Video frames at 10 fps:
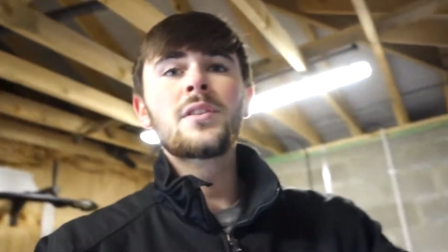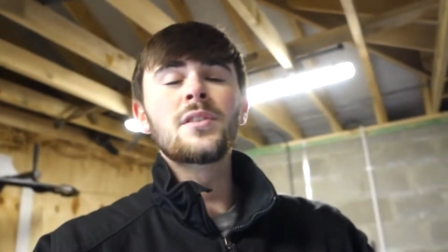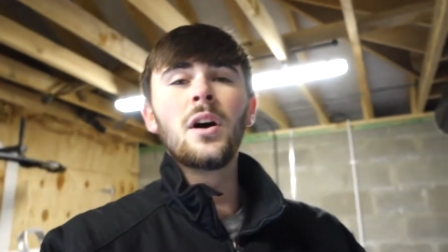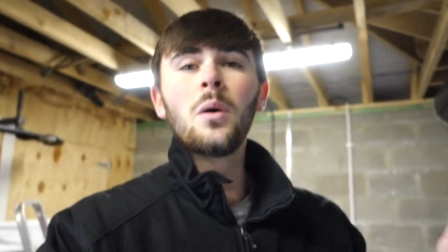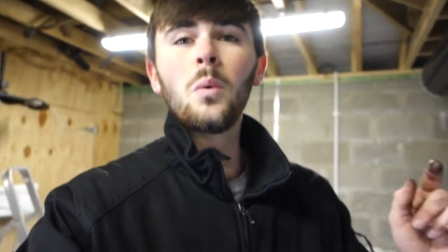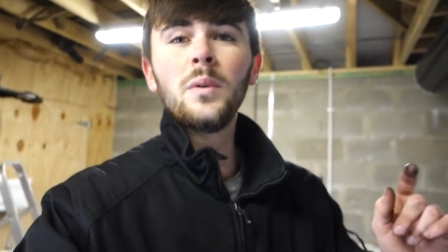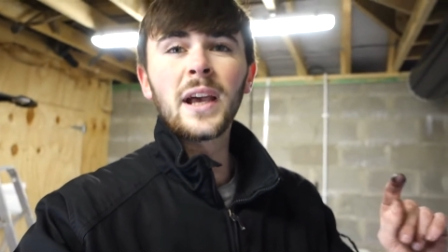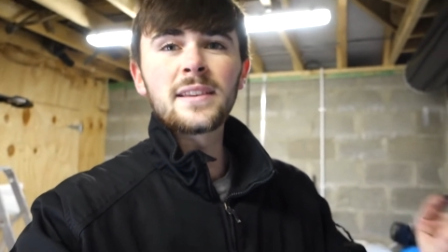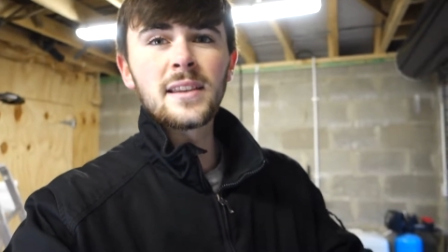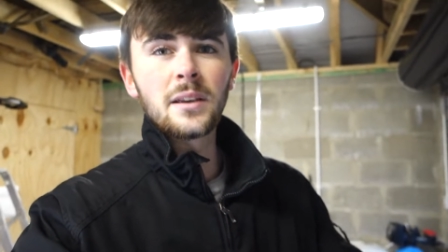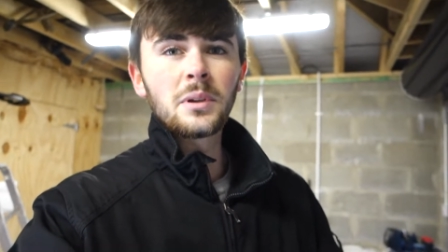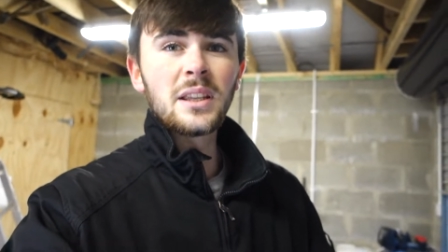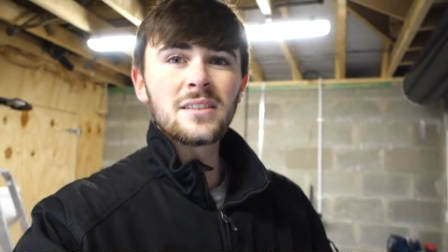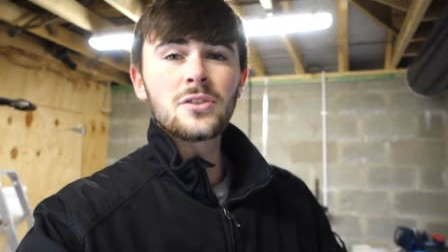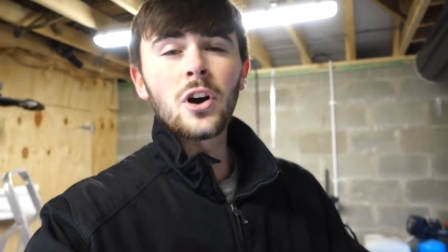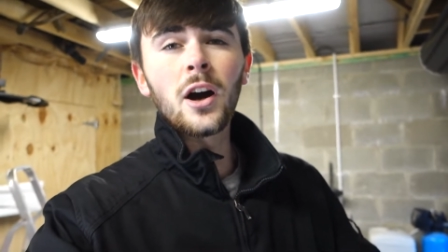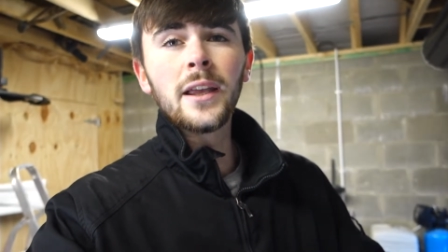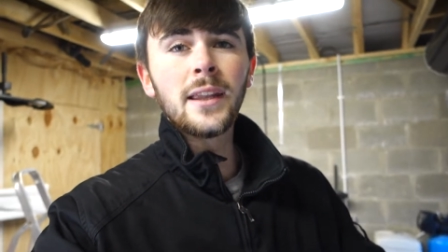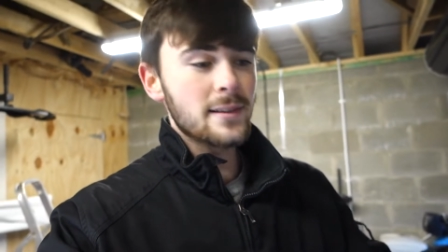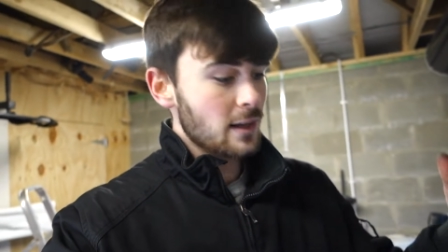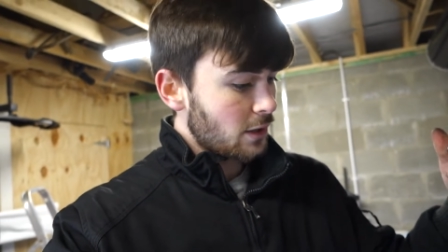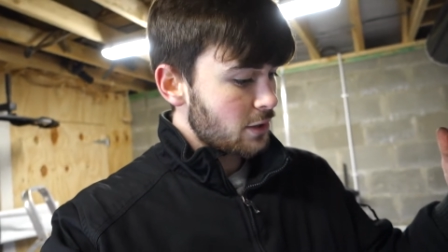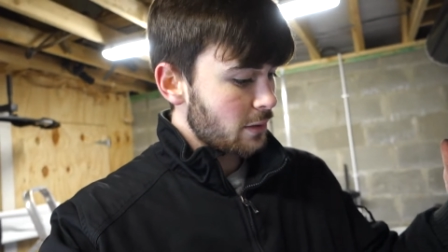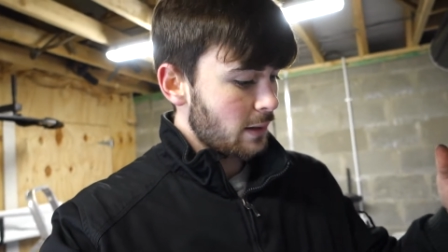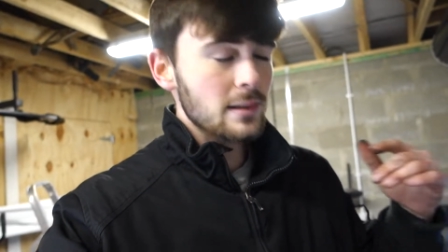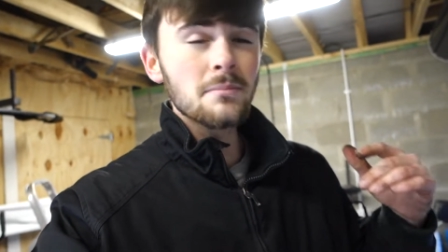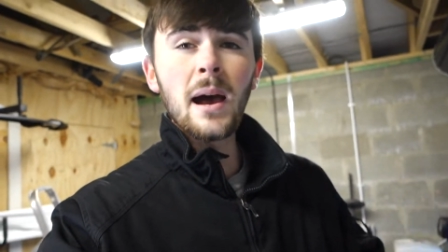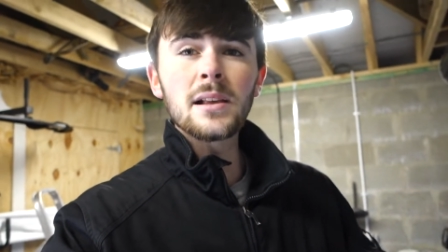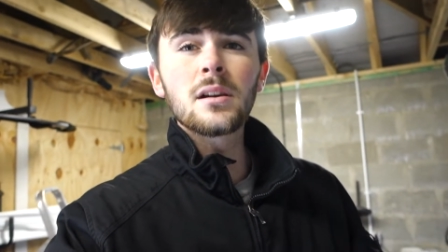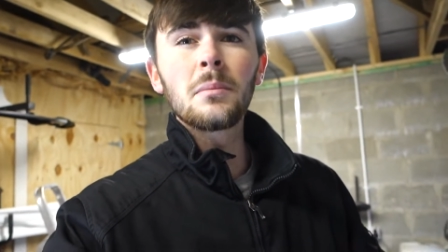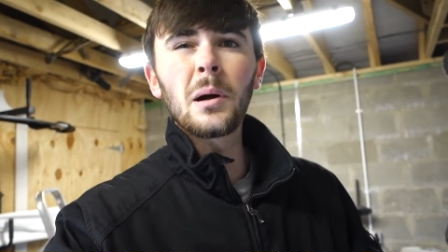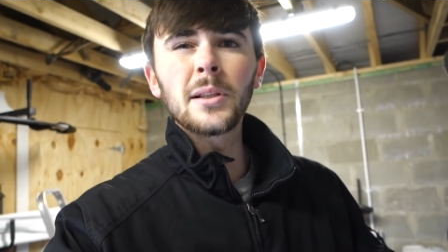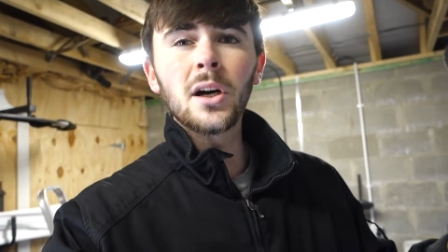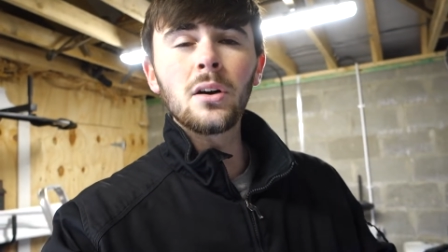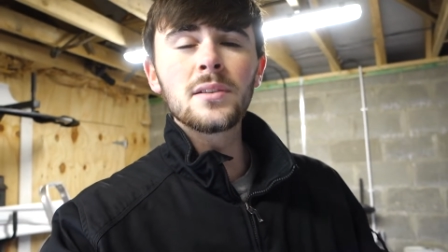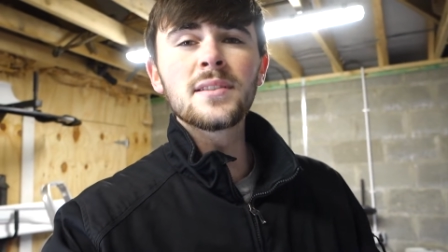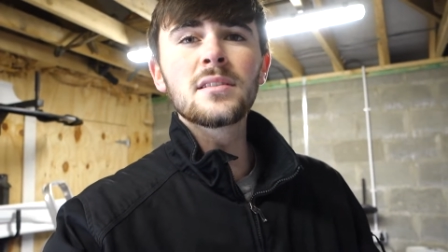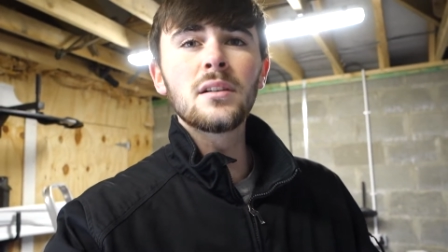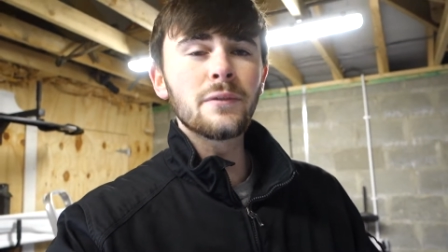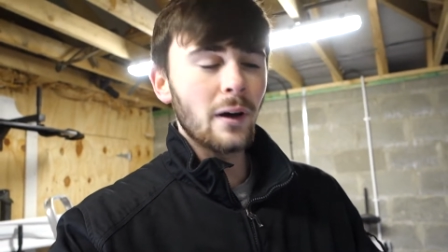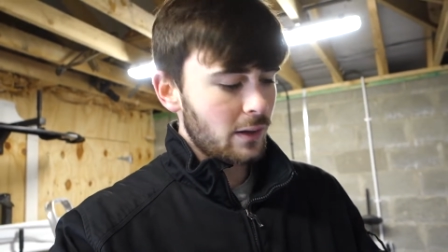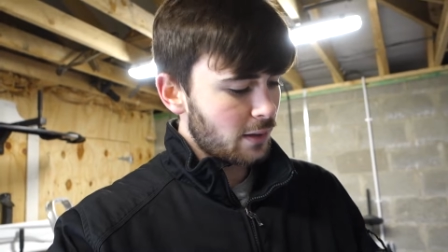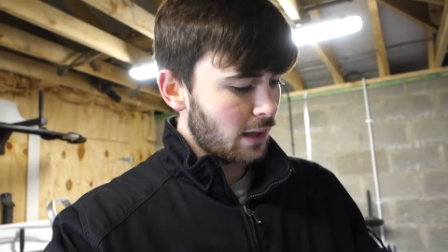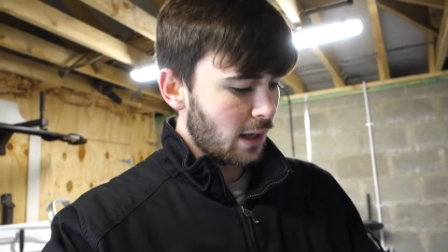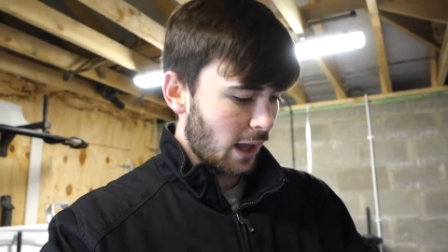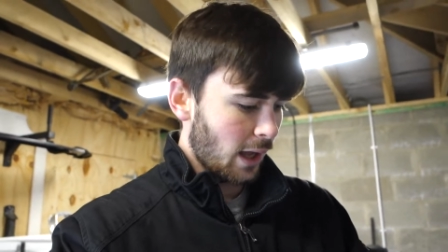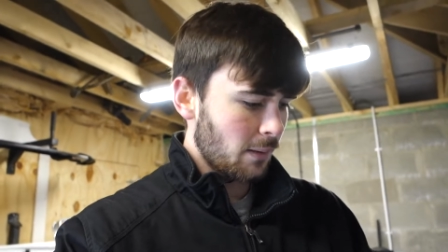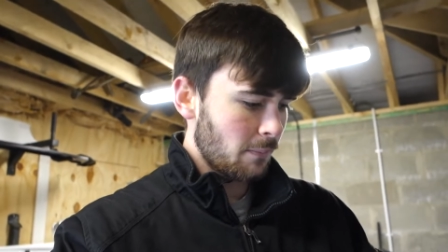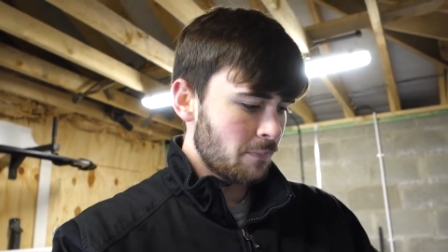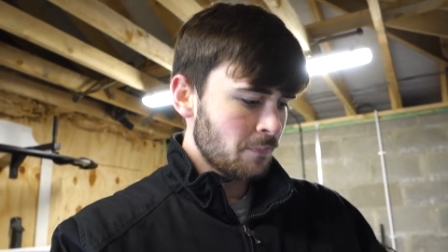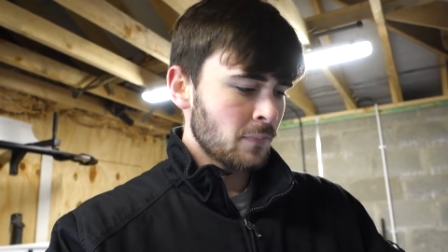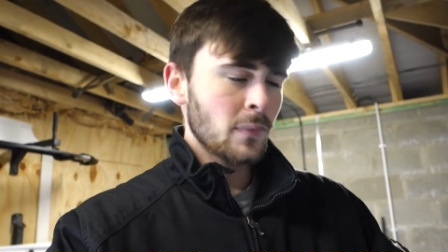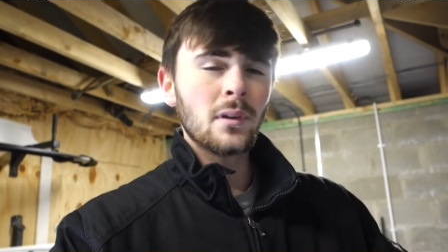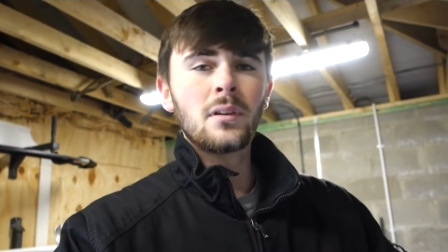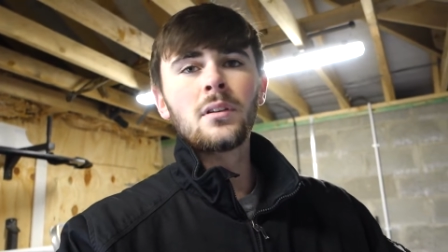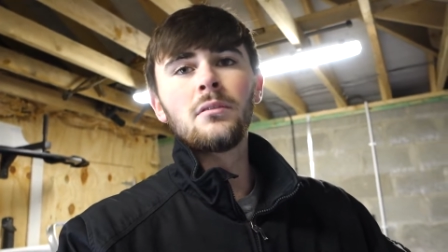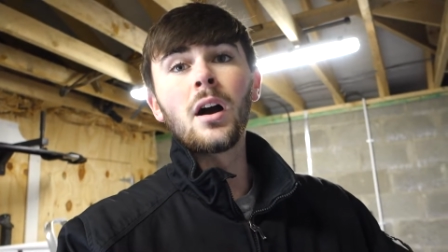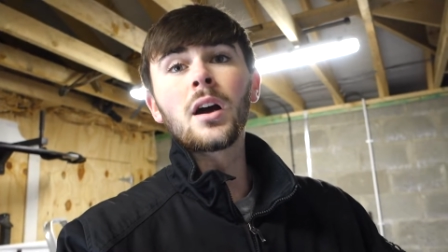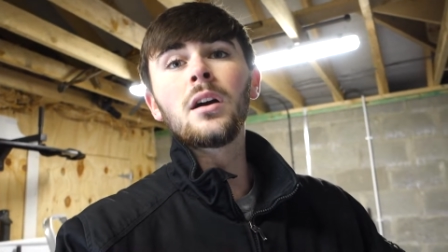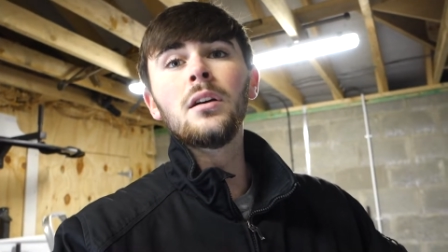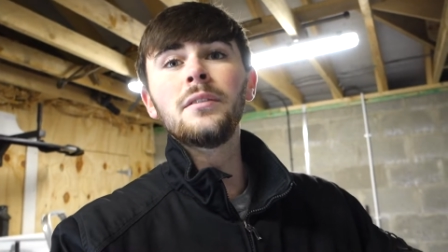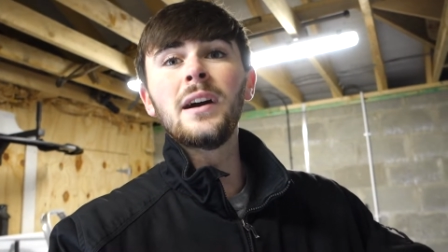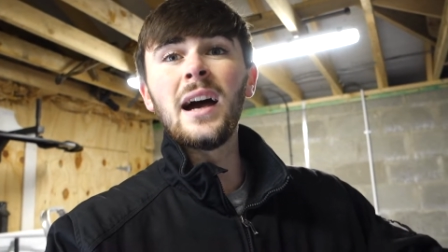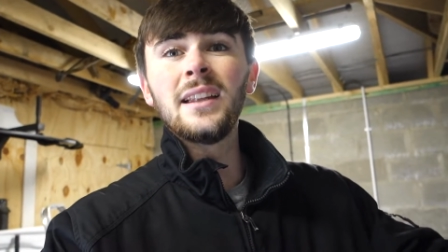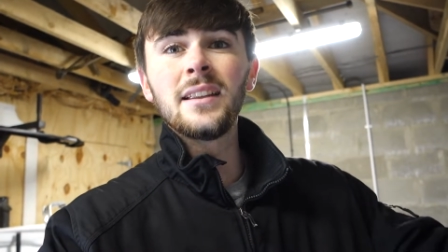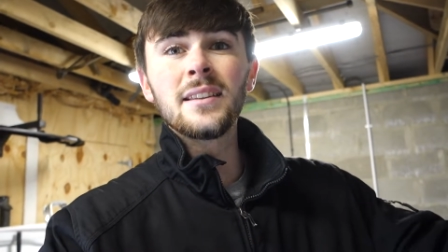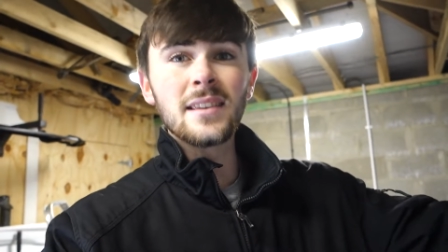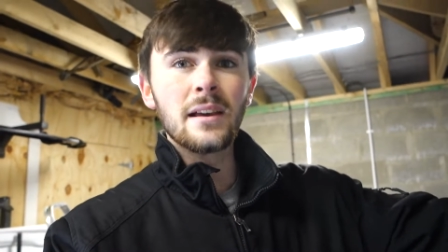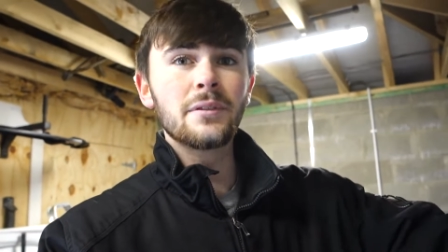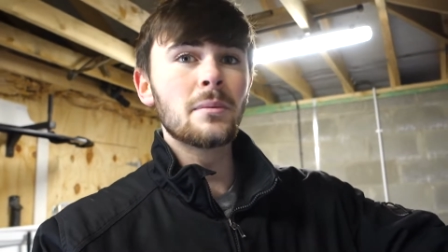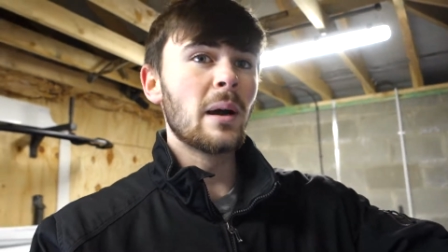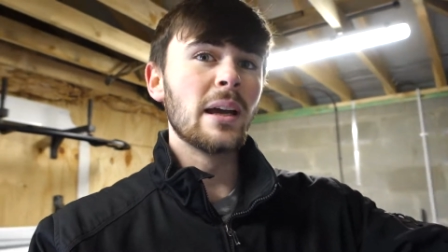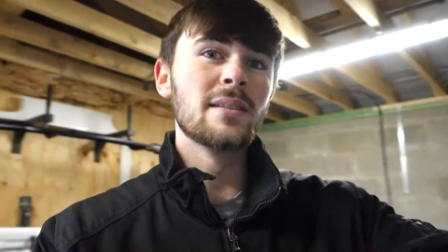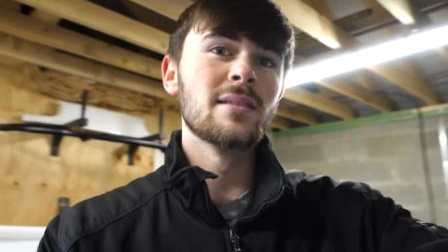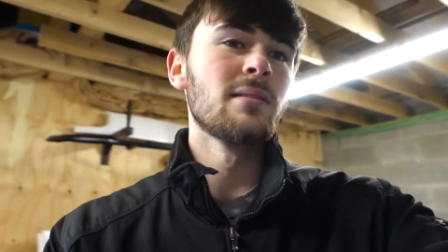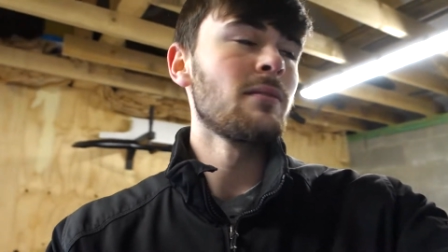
So next thing, when these are dry, next thing I'll do is mask up all the holes and stuff on the rocker cover, and then the same for the brakes.